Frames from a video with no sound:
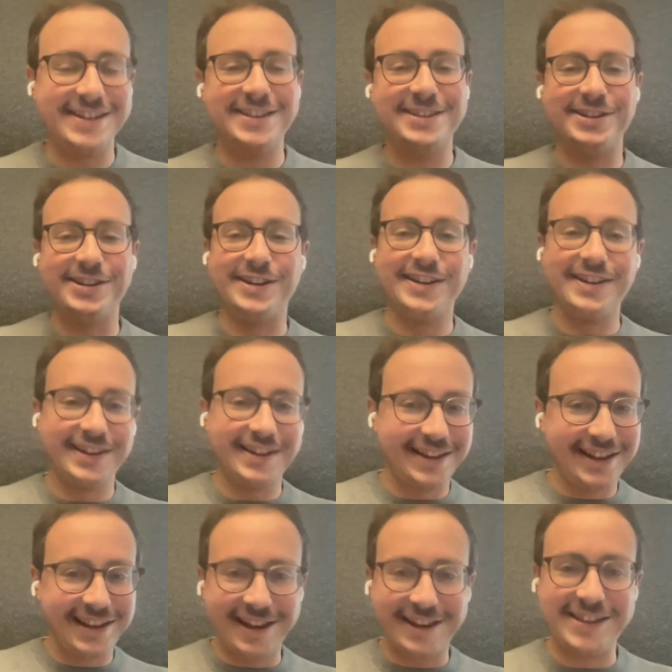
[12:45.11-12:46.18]
Is it a, uh,
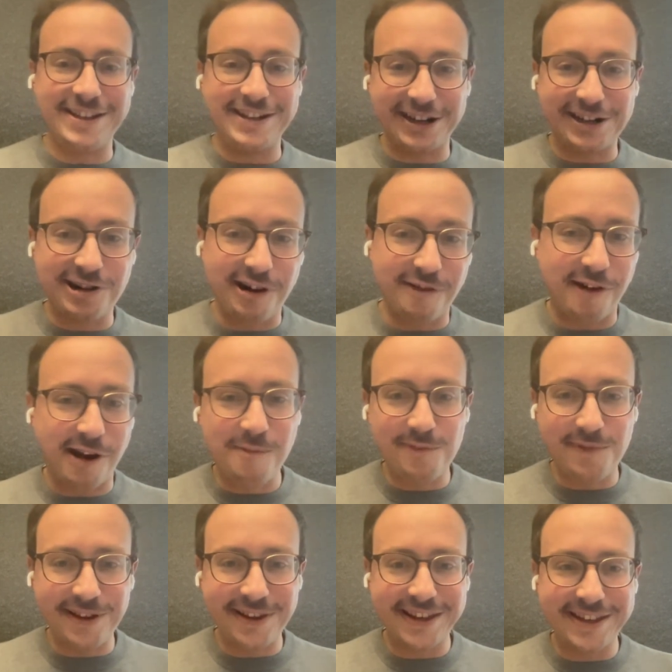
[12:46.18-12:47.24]
a signature of
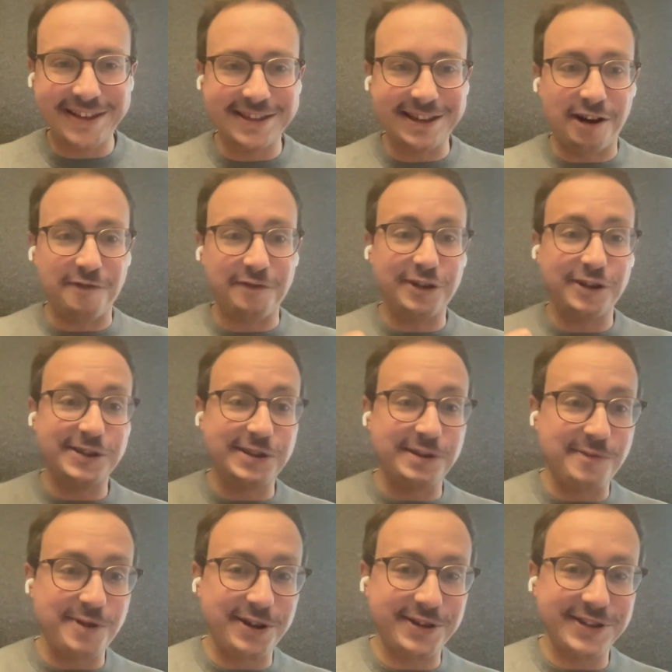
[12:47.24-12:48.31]
employees, of
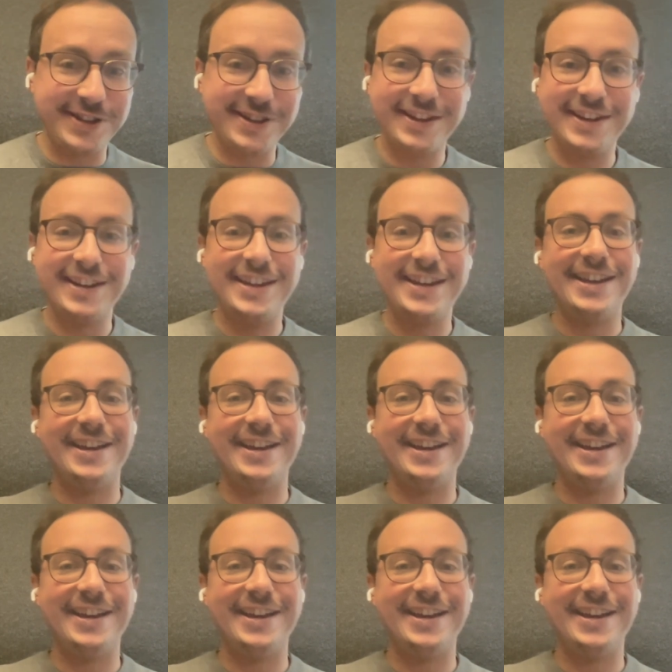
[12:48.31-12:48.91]
customers?